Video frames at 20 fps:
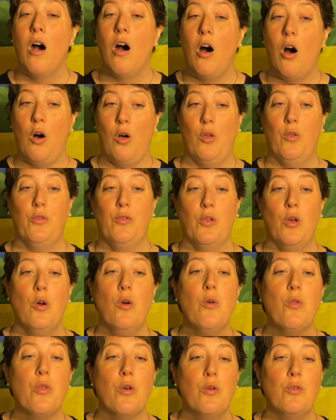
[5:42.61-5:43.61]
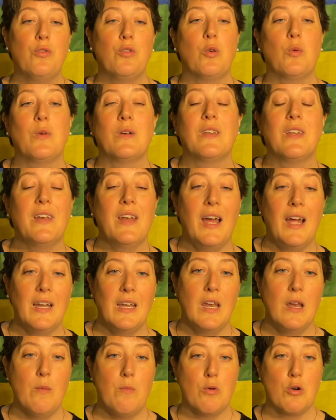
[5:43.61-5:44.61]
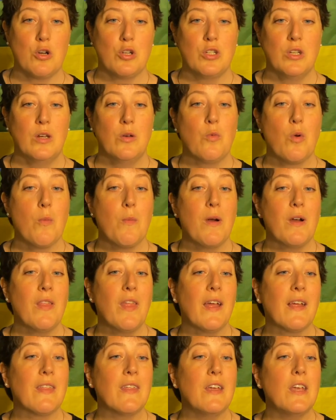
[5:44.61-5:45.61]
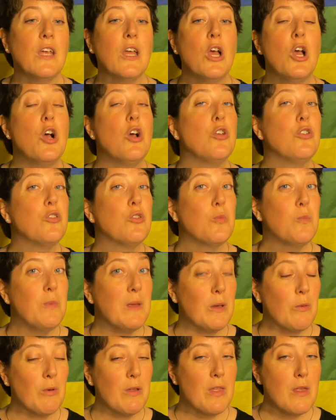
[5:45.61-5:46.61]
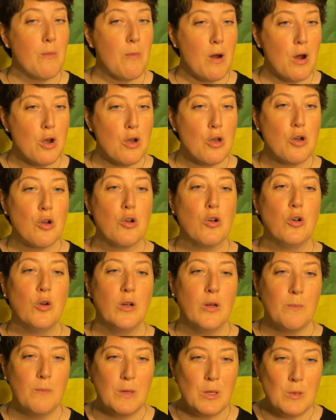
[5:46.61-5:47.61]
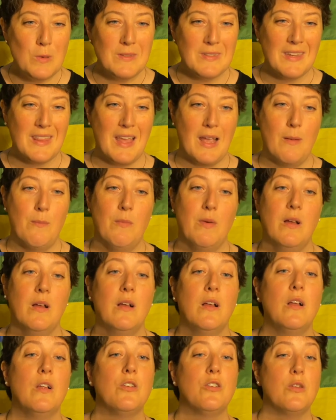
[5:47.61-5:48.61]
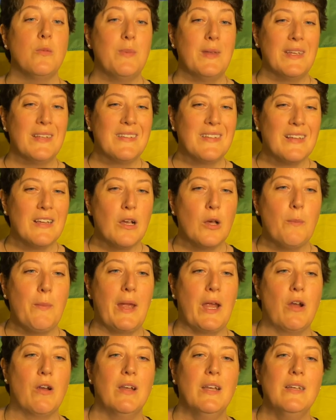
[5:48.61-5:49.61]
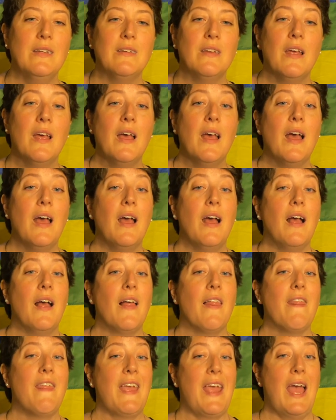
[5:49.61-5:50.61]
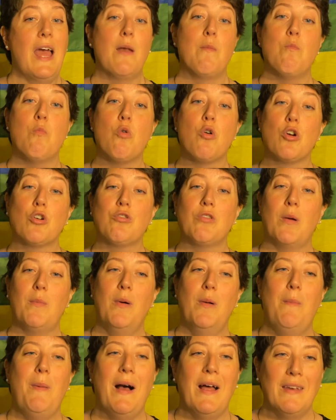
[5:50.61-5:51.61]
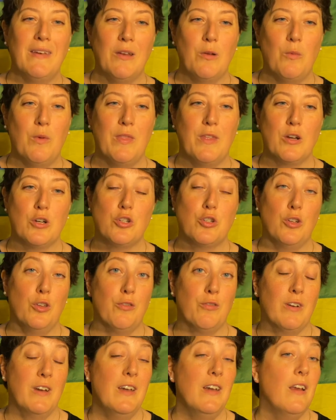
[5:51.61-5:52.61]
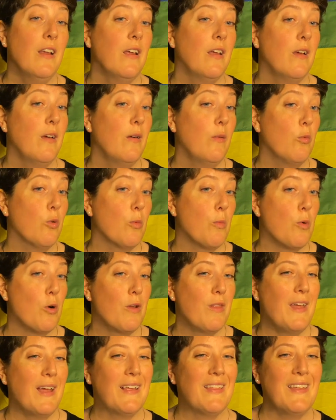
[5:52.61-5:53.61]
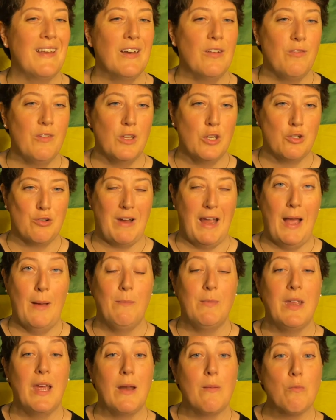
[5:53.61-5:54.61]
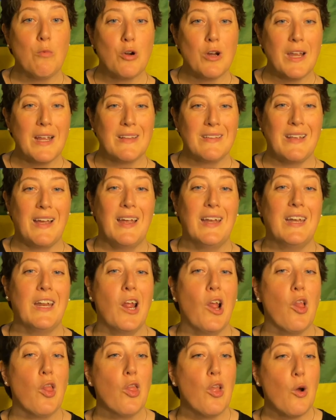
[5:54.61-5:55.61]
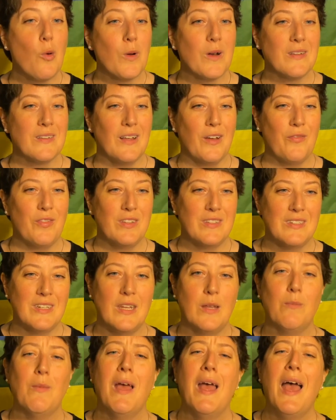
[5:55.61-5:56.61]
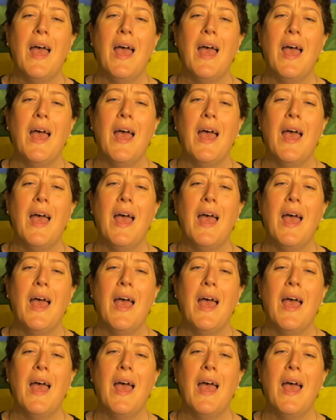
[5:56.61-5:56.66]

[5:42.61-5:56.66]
Also, those who were denied an abortion were more likely to be with a partner who abused them. To be a single parent, they had more trouble bonding with their children, were more likely to feel trapped, had more anxiety, lower self-esteem,